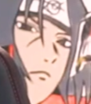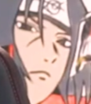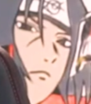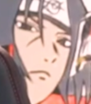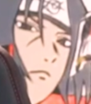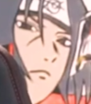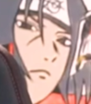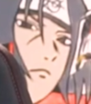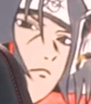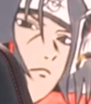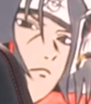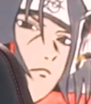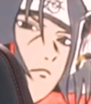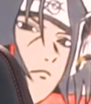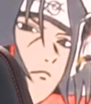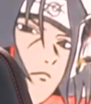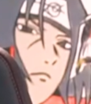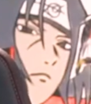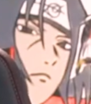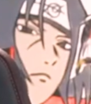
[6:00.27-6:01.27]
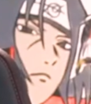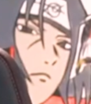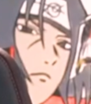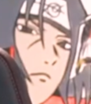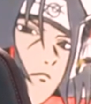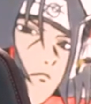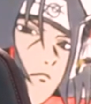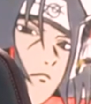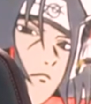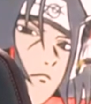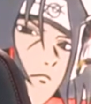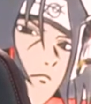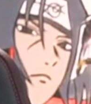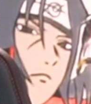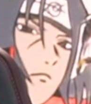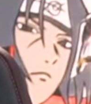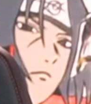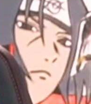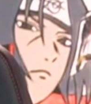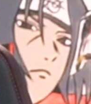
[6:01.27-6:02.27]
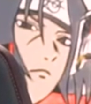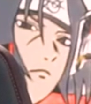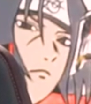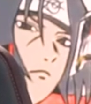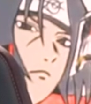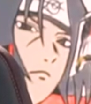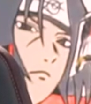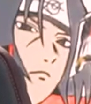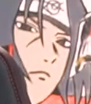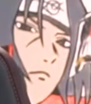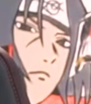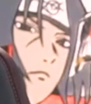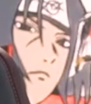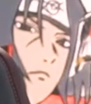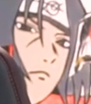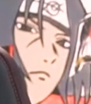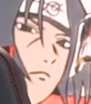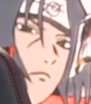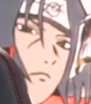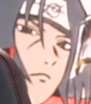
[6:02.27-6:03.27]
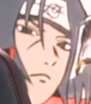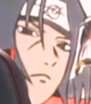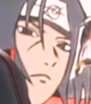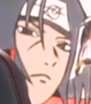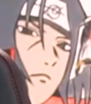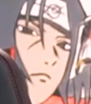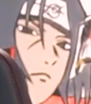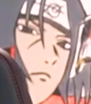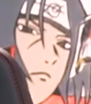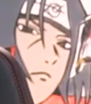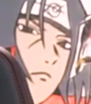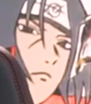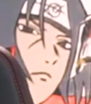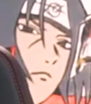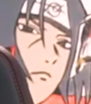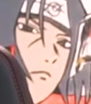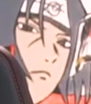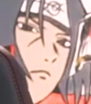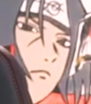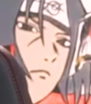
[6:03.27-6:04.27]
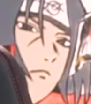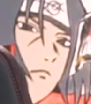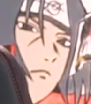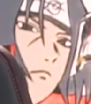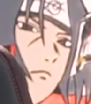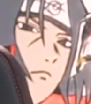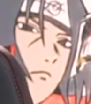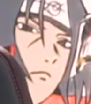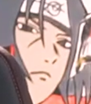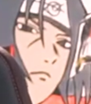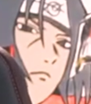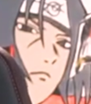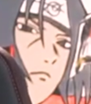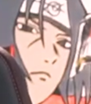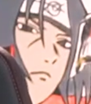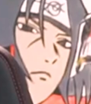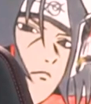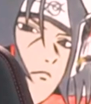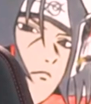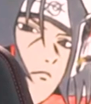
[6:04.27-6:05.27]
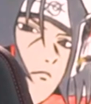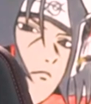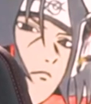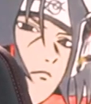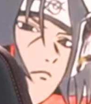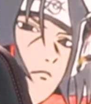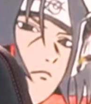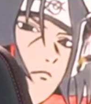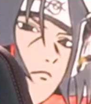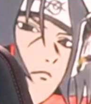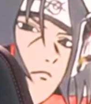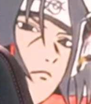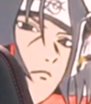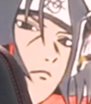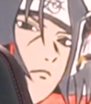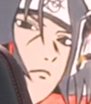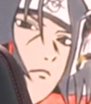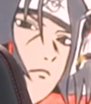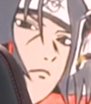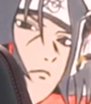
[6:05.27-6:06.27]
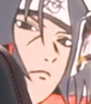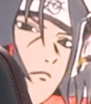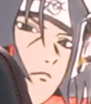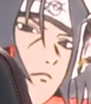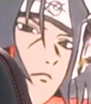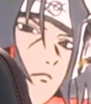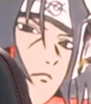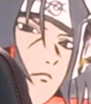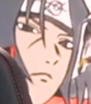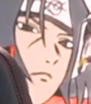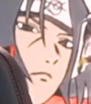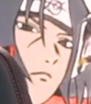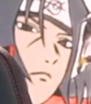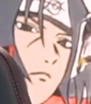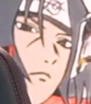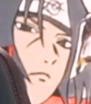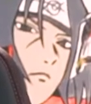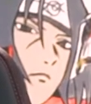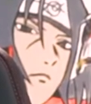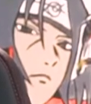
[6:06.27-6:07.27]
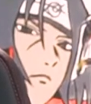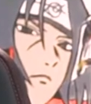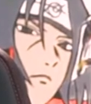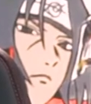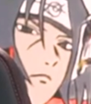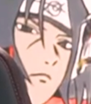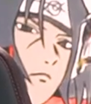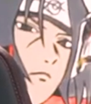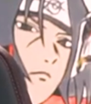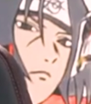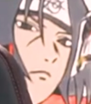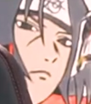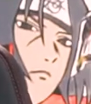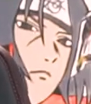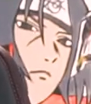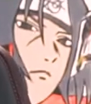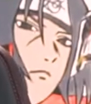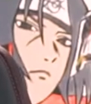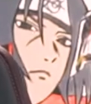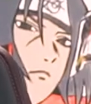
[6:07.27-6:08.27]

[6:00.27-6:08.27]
No words are spoken by the person on screen.